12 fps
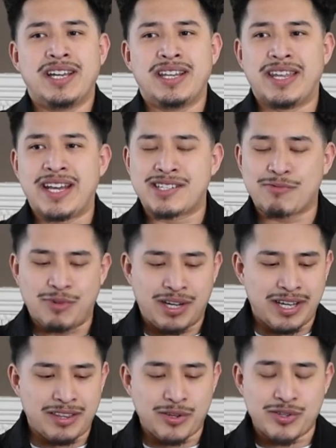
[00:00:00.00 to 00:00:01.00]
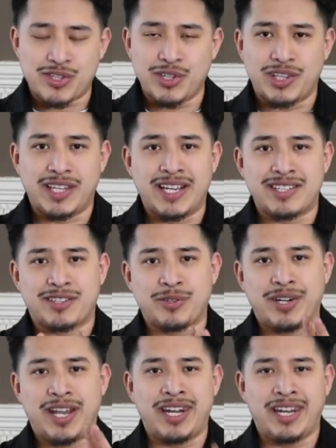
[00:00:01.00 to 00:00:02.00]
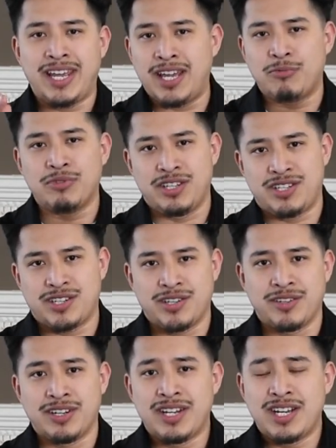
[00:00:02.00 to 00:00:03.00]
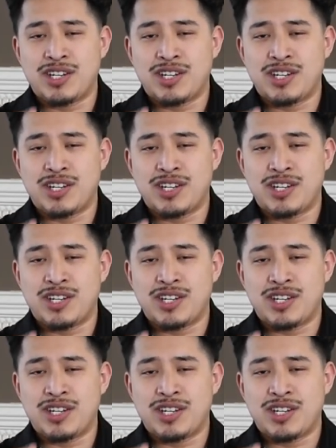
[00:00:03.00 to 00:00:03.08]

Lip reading: And that's why those two things go hand in hand with each other.